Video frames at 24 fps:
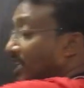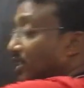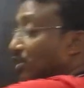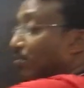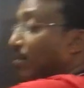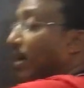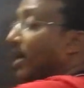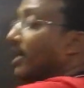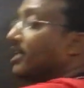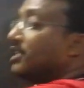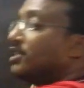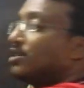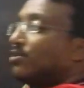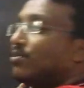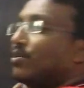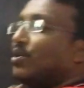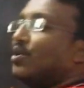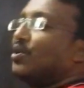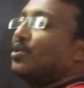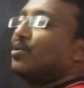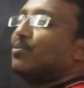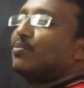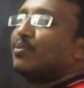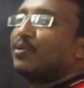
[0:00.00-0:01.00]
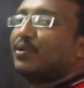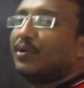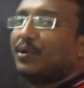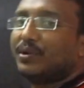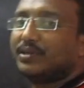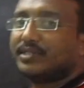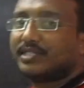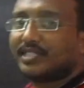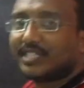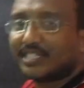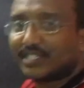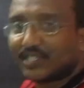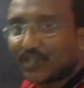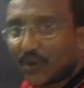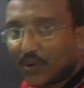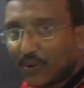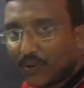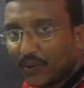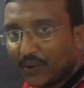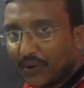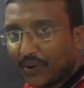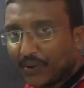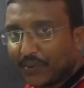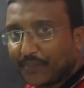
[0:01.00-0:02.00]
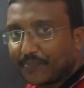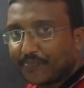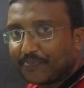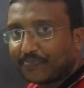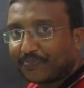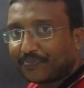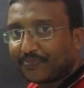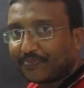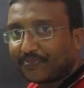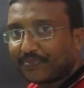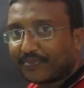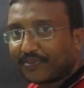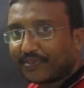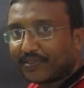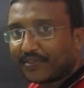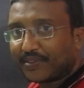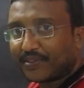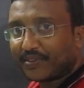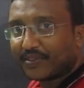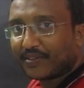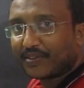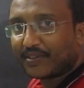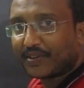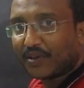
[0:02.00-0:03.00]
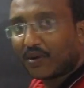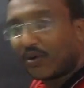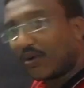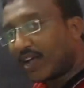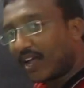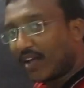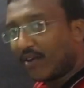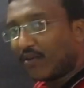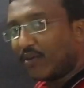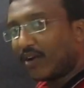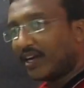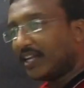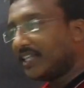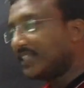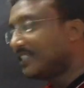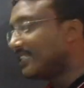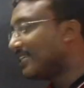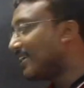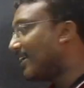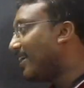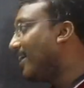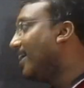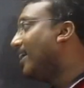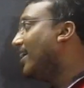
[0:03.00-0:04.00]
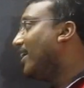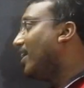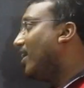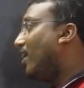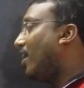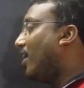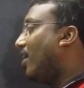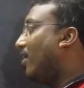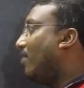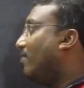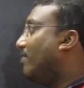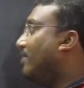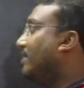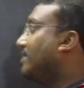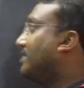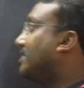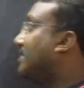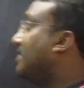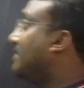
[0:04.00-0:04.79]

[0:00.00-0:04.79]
responsible to produce the sound. Okay, what is the which